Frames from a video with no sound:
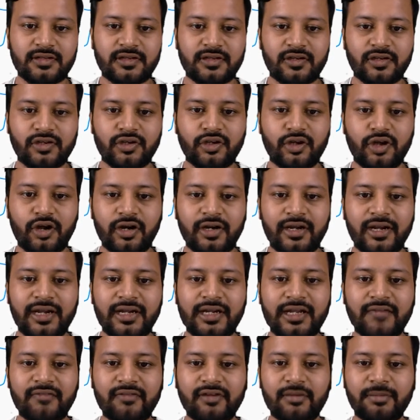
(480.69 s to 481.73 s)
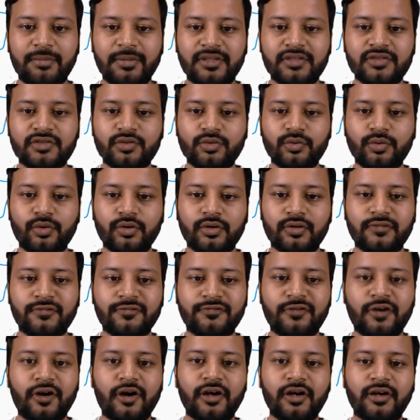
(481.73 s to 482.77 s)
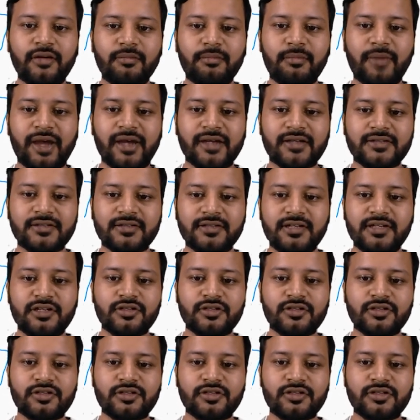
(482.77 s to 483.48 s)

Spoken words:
your data will be stored for marks.